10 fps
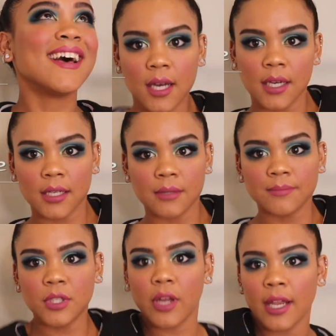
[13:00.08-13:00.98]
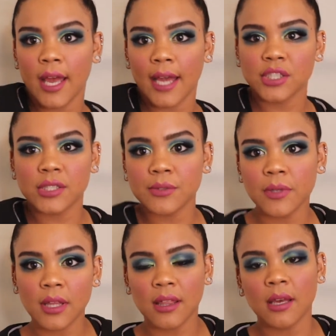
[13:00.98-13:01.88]
You know, I actually didn't
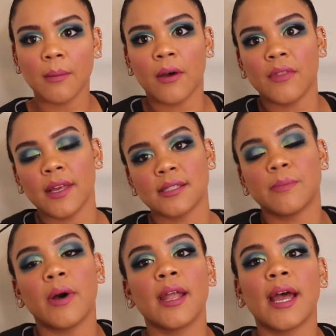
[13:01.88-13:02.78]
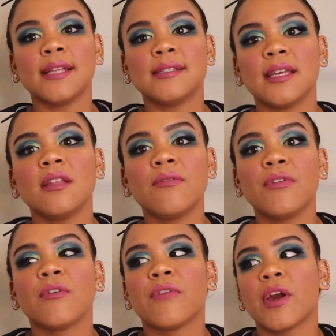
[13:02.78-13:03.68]
really think about this, but I did
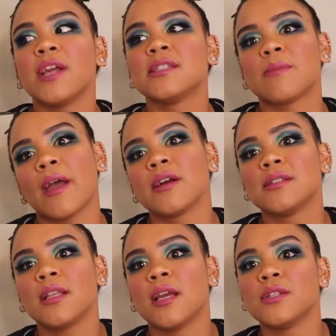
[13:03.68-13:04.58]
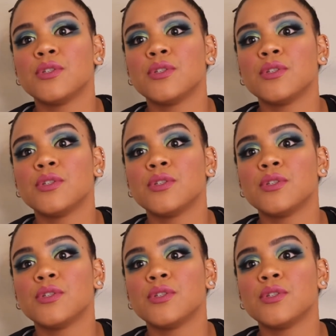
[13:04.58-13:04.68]
feel very inspired today